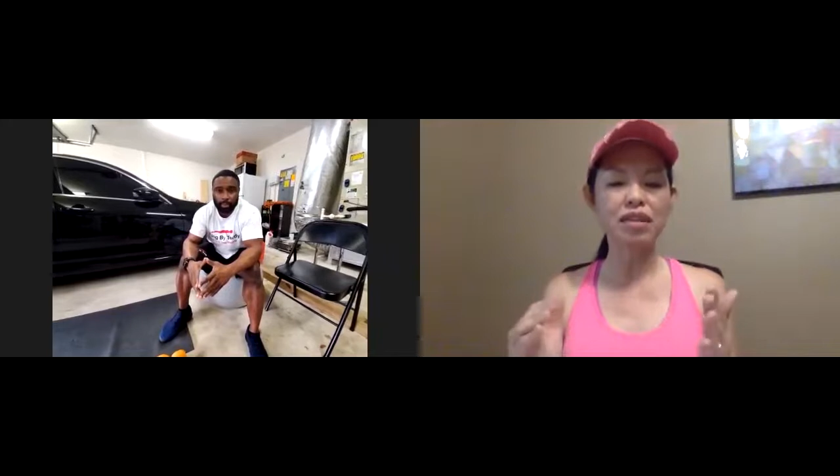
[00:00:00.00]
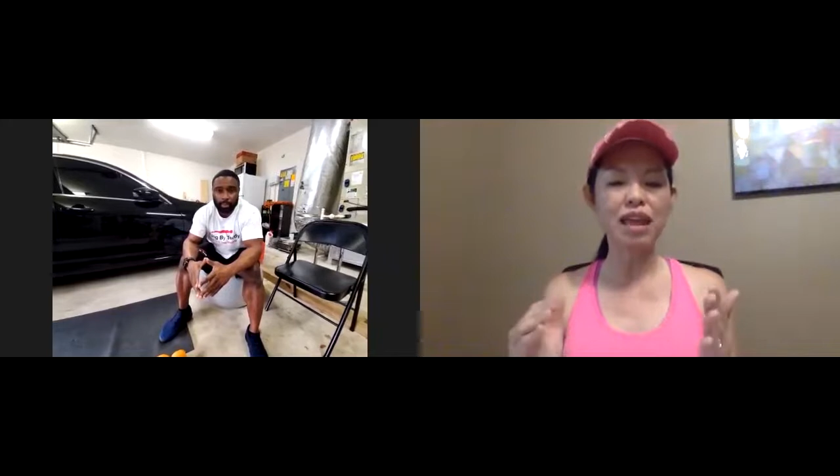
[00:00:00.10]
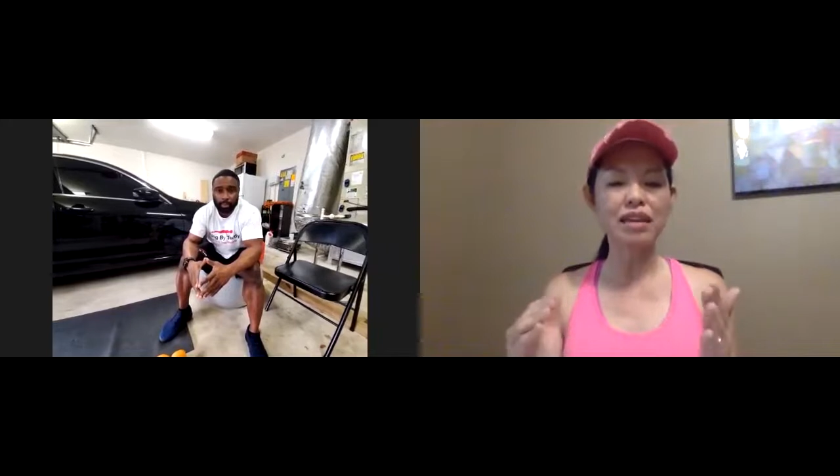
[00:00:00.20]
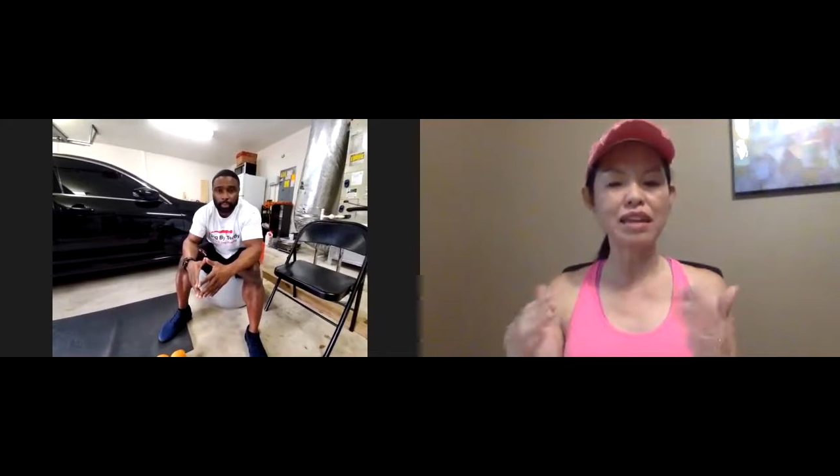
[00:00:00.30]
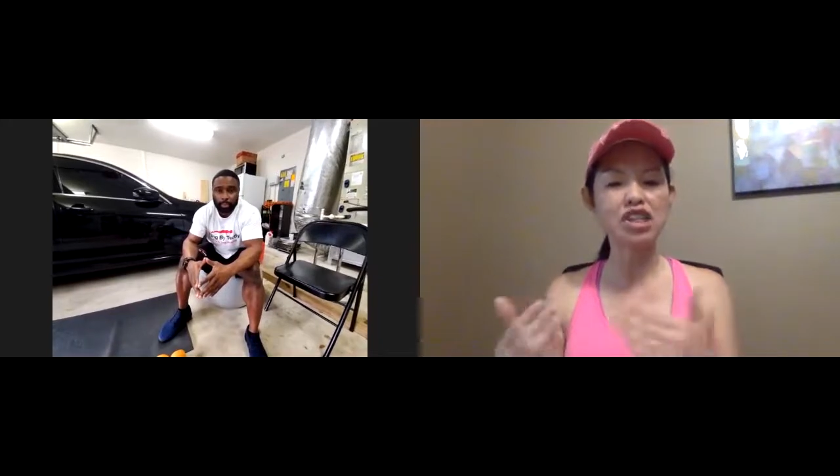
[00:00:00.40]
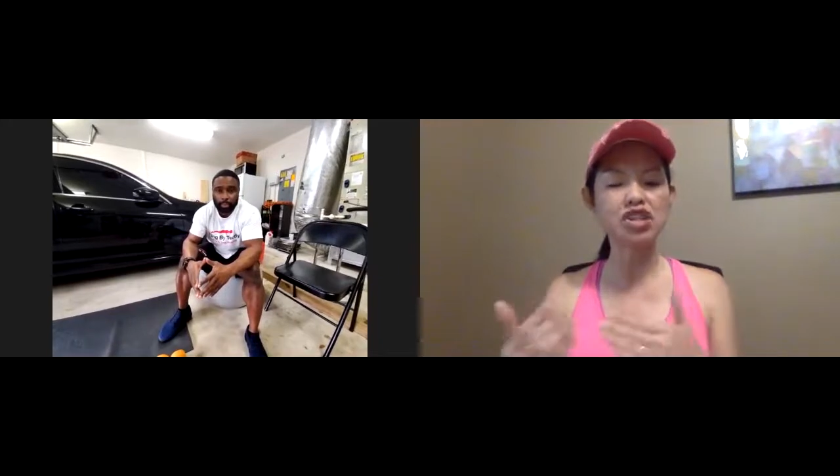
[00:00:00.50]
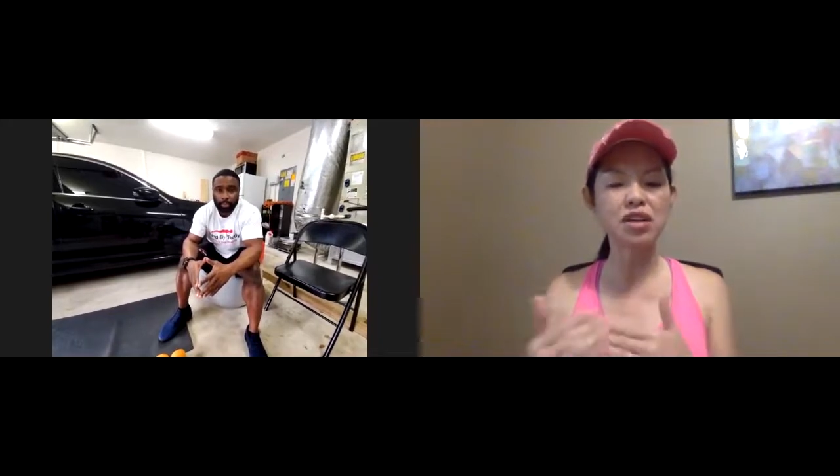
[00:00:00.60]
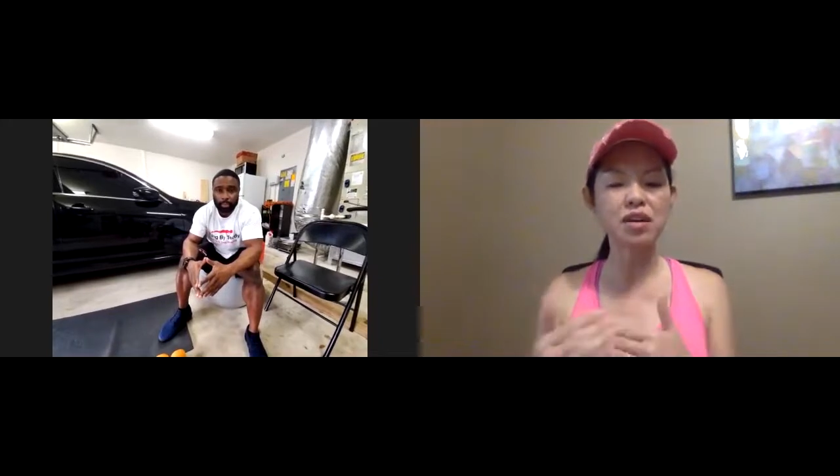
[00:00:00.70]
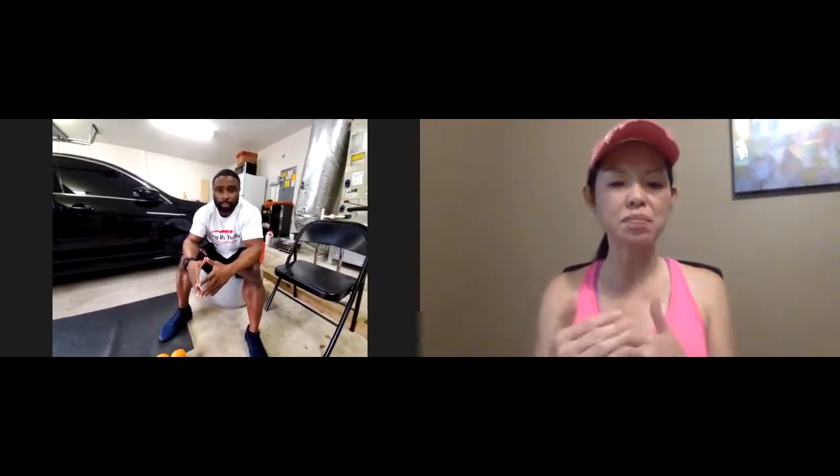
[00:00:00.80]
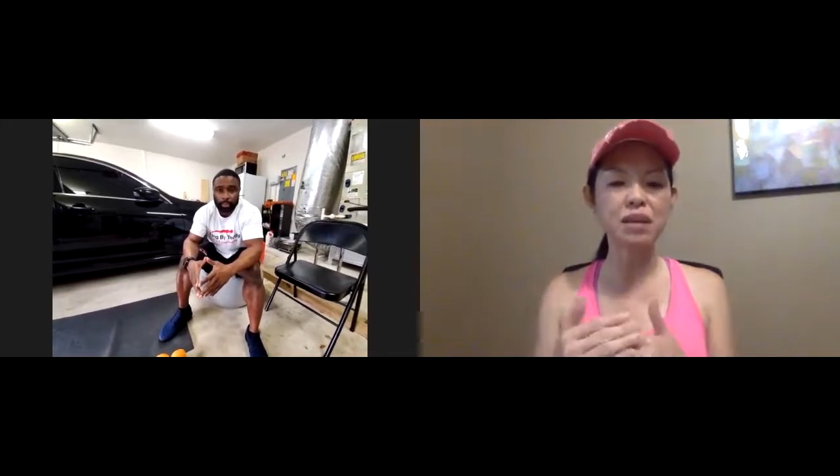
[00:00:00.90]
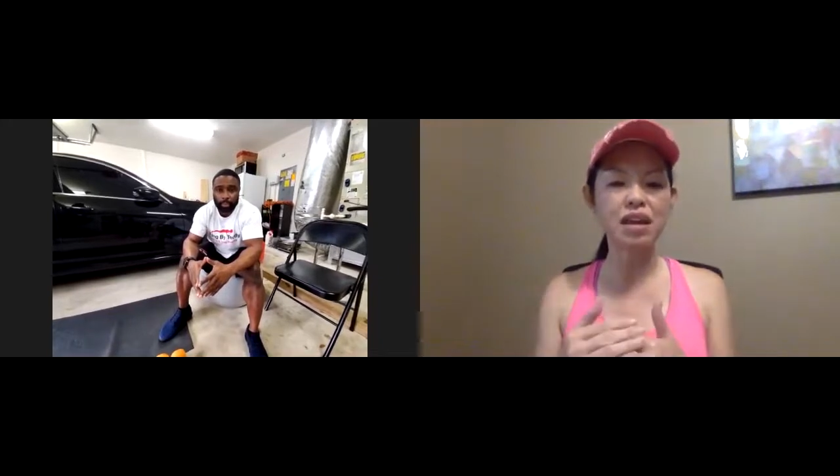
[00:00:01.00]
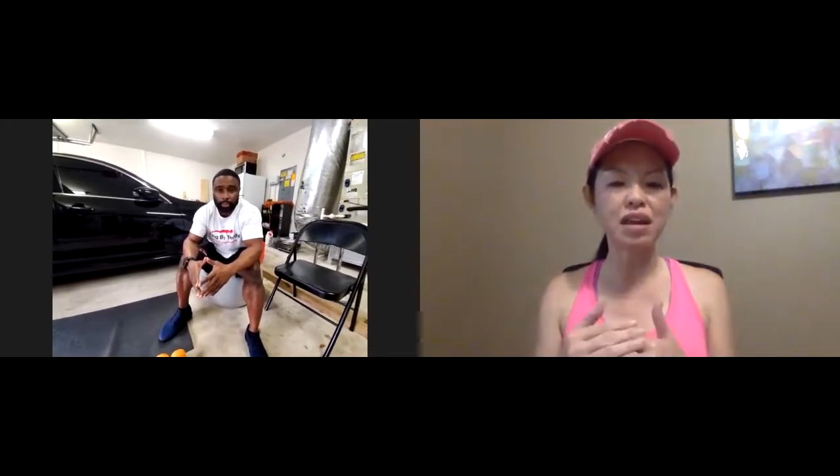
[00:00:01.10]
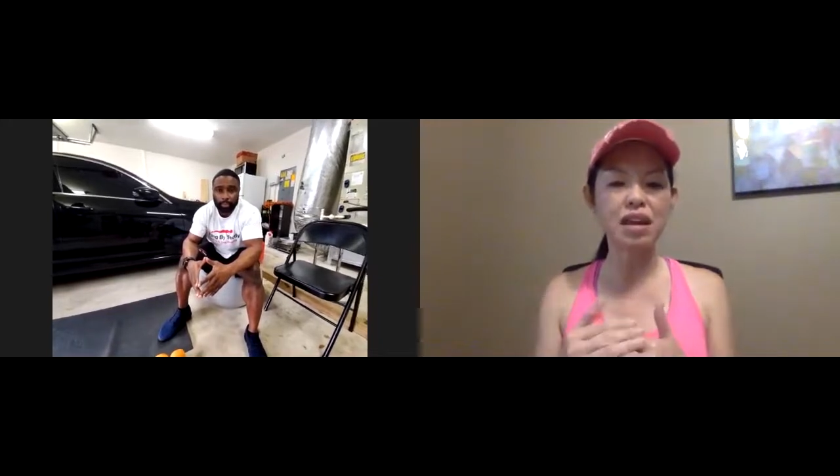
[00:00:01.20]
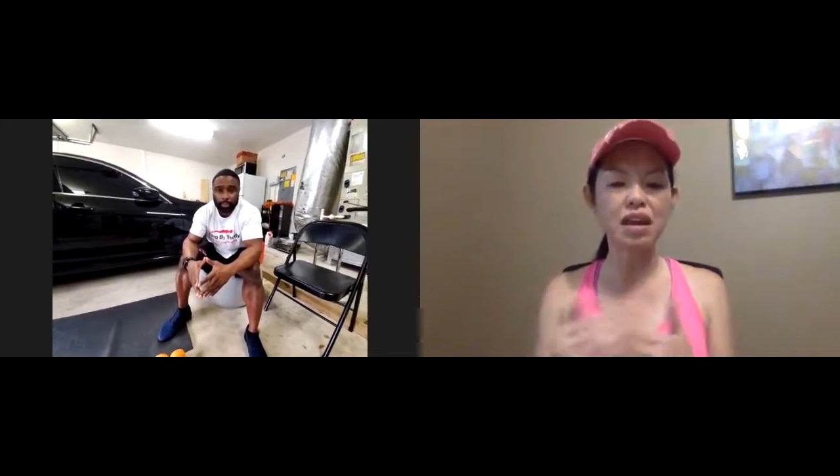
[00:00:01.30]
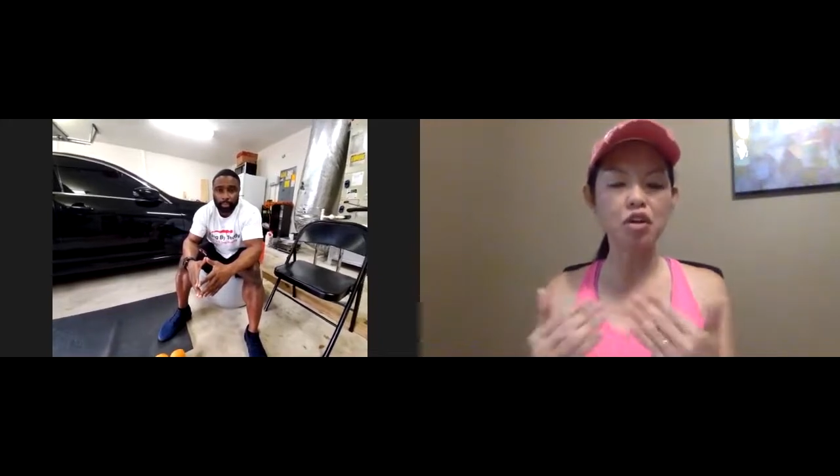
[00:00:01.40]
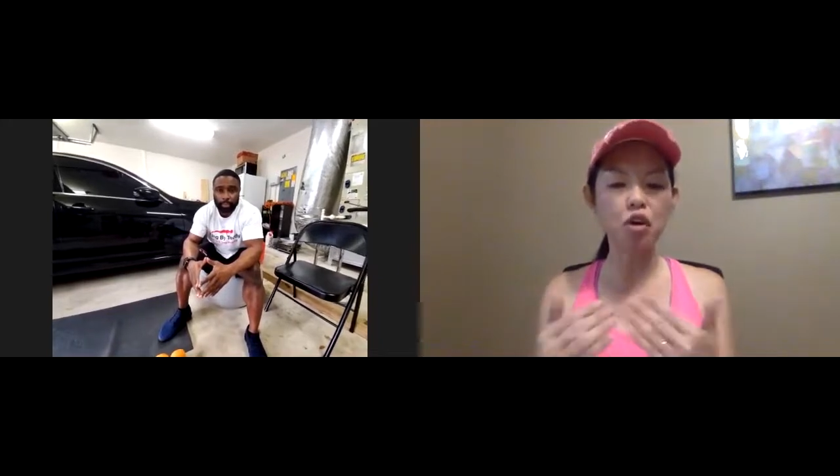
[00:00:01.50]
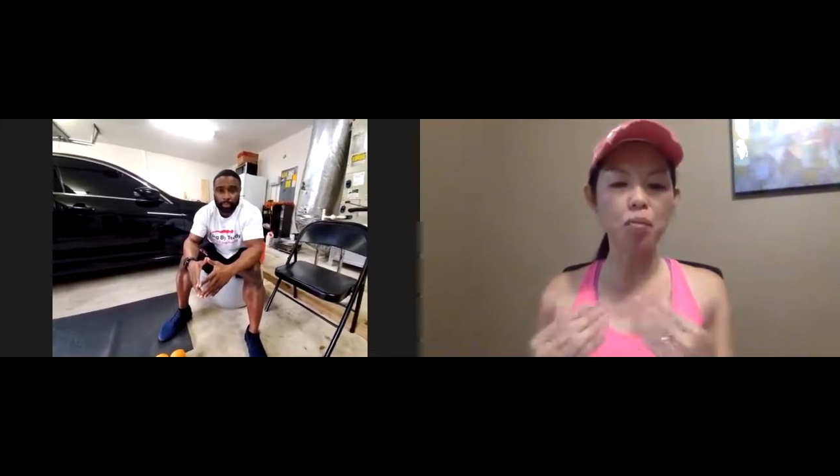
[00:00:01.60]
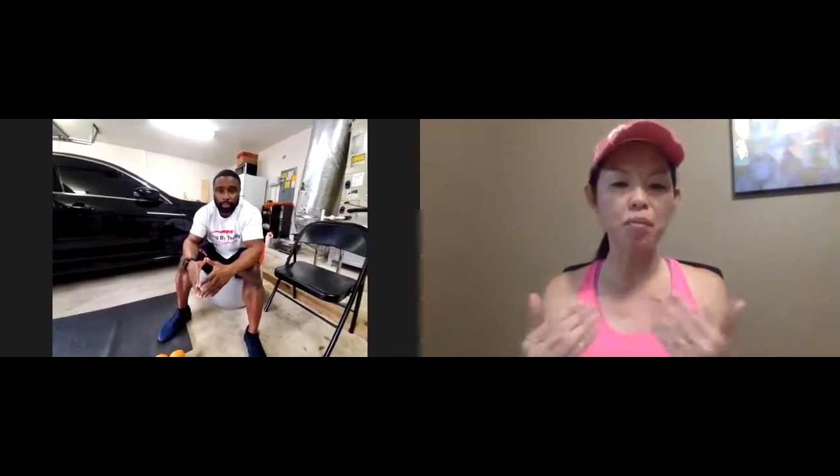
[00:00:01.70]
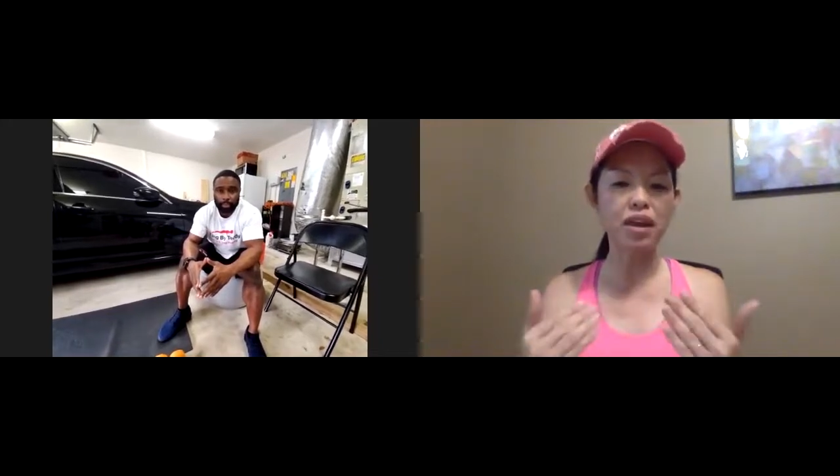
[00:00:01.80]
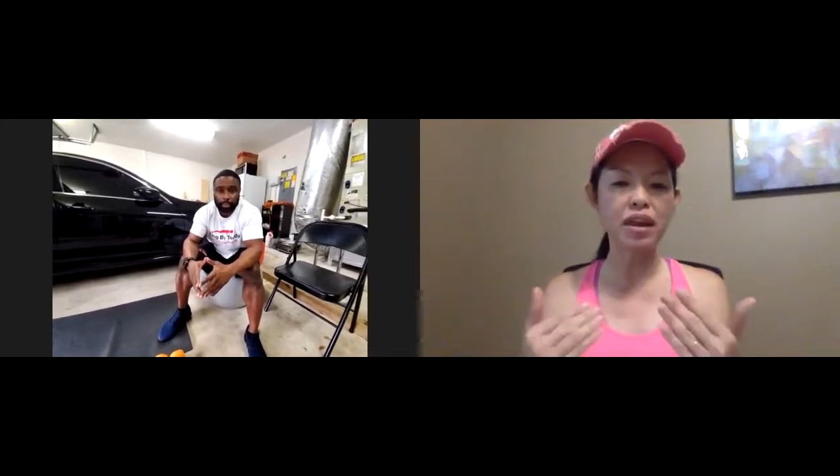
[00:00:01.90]
that they should be
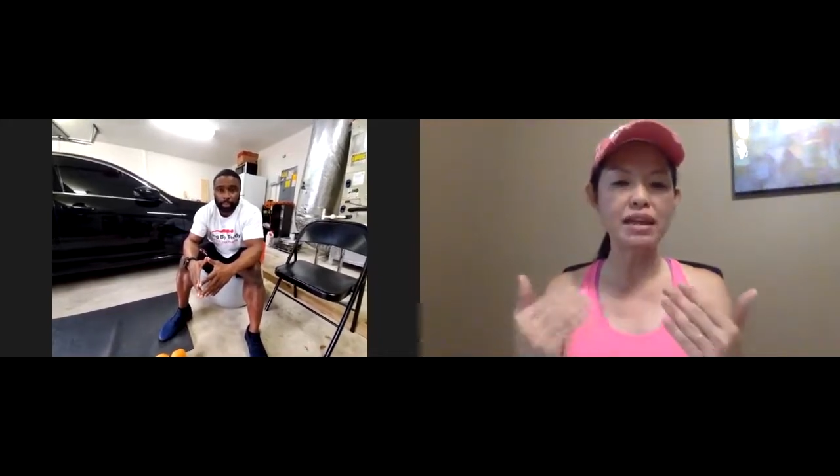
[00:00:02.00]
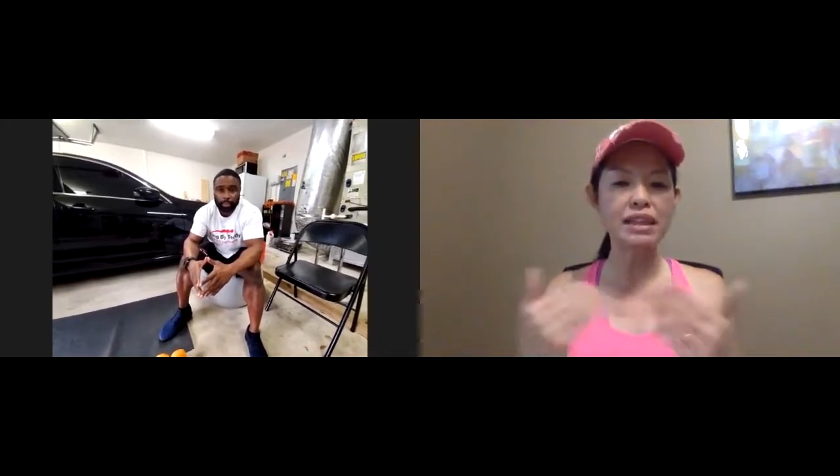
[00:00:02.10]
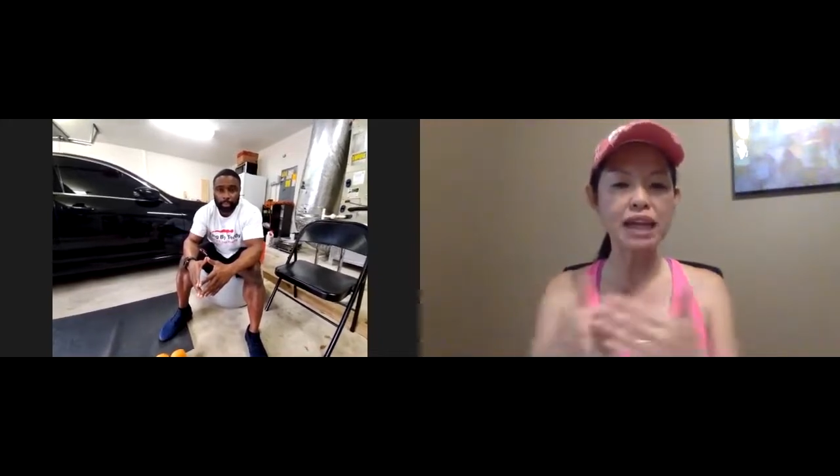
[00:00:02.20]
incorporating